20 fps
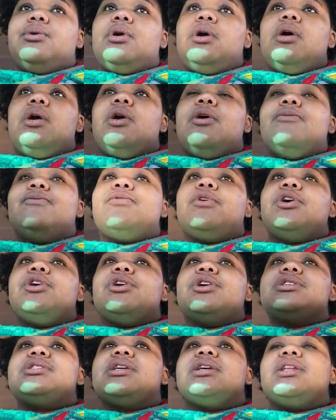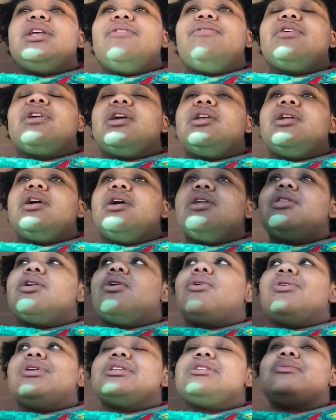for your significant other or
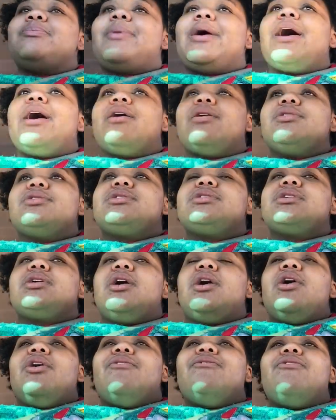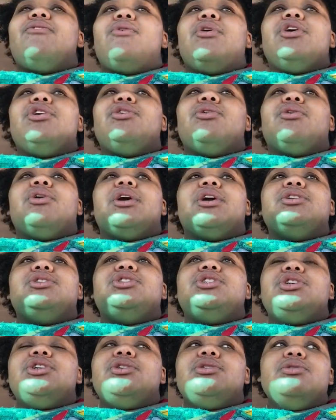spouse, for your
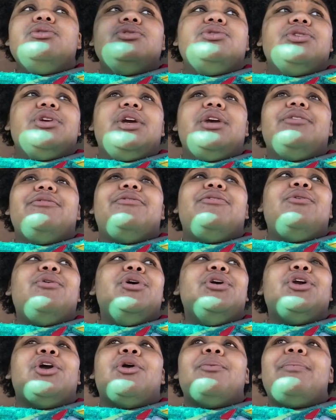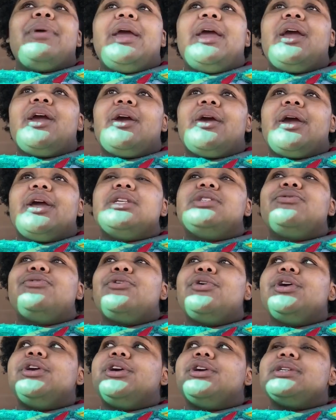children, for your parents, for
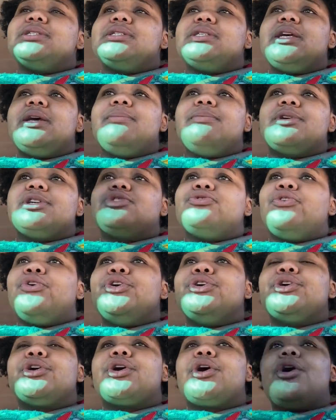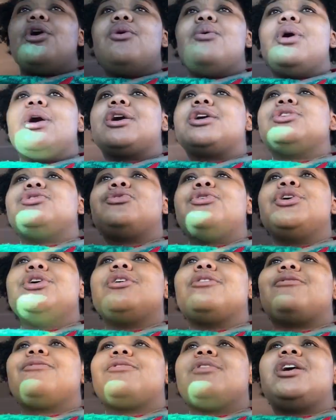your siblings, for your coworkers, for your
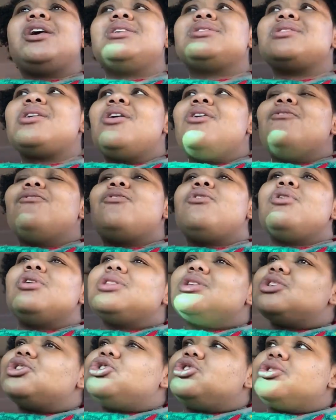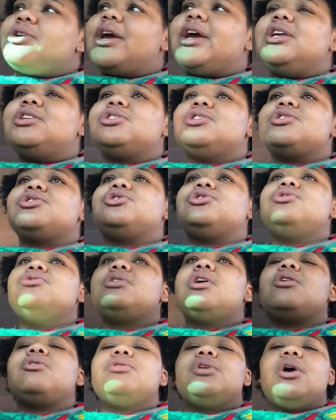friends, for the strangers. You
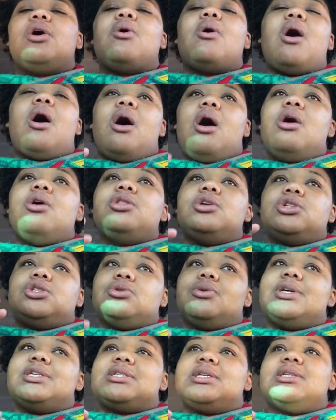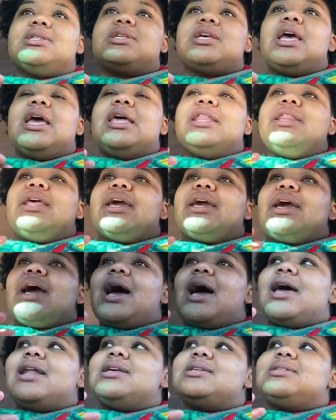don't know all the choices that God
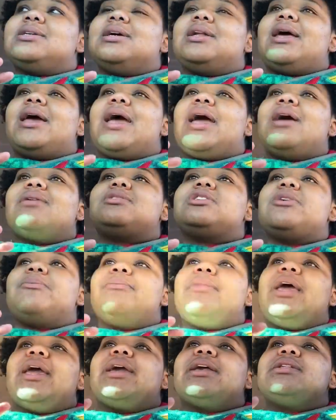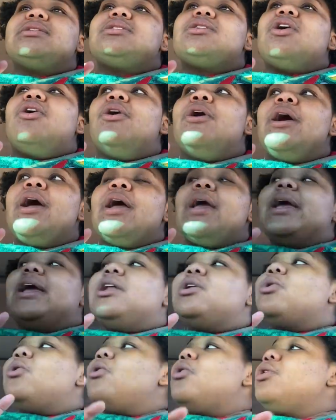is going to have to make. And so in
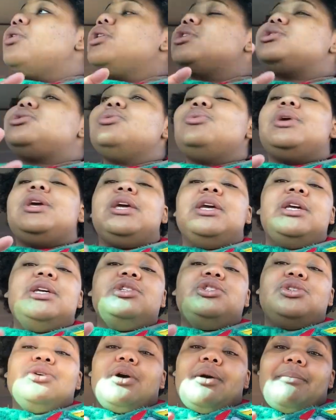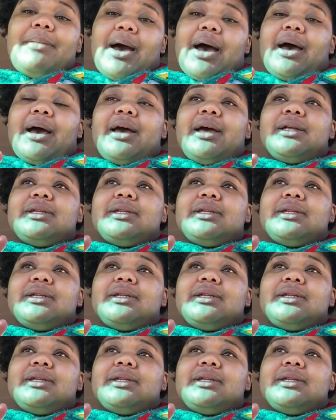order to ease your mind,